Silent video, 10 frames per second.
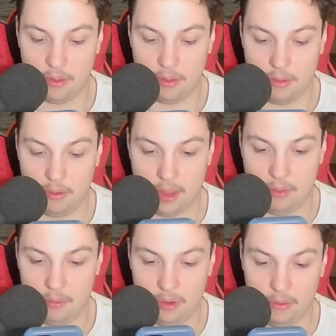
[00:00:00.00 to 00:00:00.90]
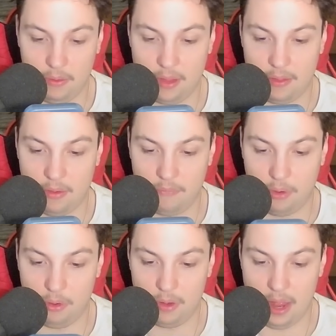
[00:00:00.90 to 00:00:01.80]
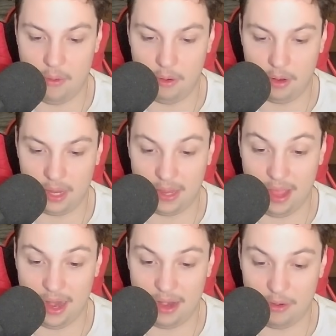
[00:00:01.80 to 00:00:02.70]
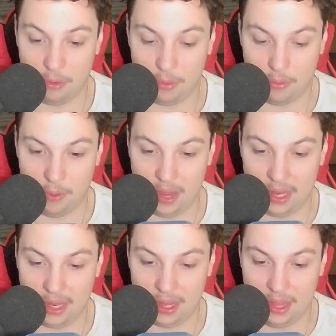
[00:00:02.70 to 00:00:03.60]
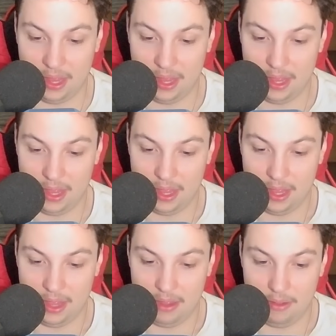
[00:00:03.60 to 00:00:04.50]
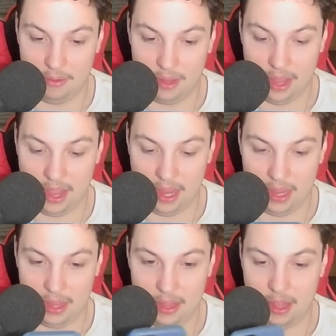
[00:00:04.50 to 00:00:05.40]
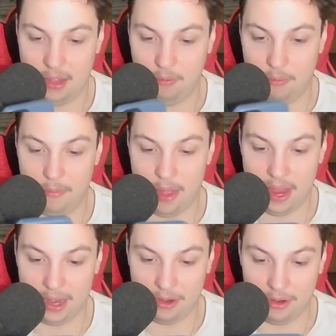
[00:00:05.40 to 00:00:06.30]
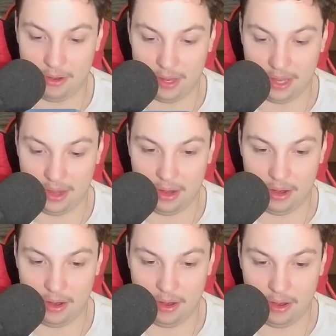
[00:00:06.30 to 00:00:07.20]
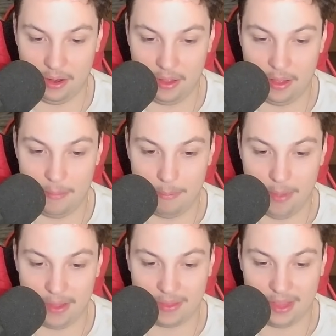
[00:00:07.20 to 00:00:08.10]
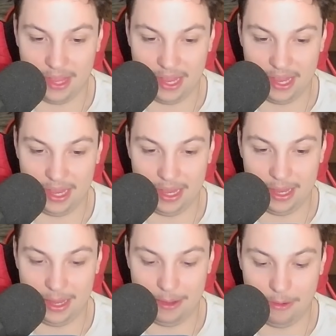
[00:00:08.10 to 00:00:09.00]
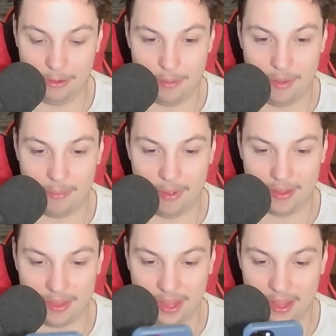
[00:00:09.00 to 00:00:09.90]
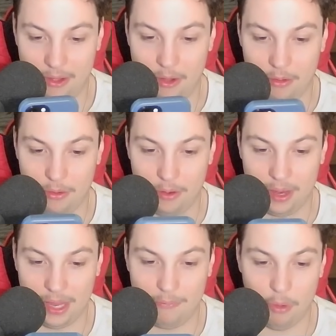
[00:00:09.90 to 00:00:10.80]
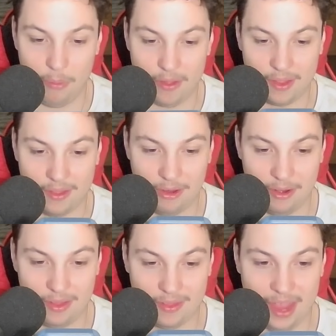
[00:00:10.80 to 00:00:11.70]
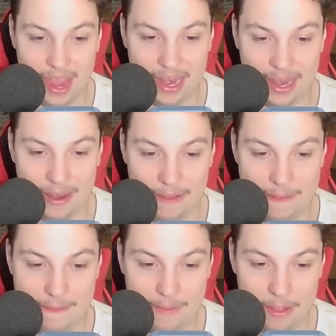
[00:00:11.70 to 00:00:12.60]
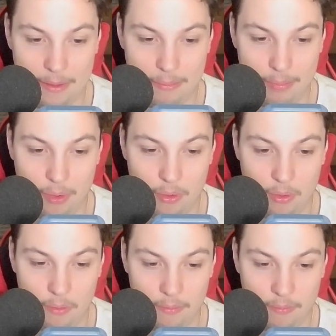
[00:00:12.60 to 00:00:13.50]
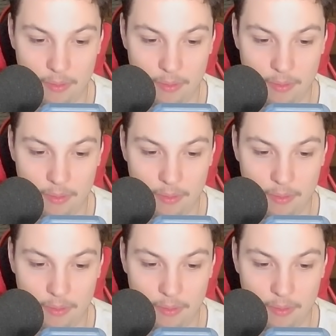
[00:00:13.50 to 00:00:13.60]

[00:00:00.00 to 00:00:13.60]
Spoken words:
Okay, let's Inferno Tower. He got an earthquake. Okay, miner here. Muskie. Oh, come on, Muskie. Oh, dude, Evo Musketeer on this cannon. Boom.